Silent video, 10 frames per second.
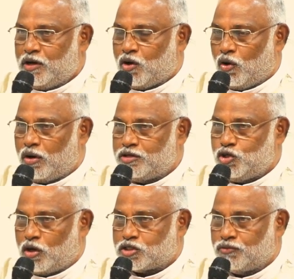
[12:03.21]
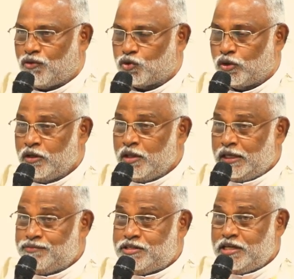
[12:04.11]
call Joseph also,
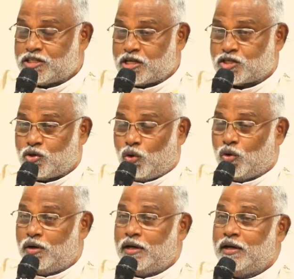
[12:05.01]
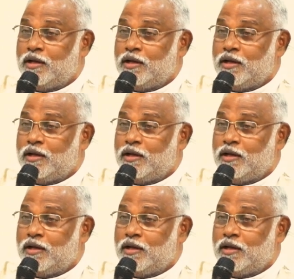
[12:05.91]
if Jesus called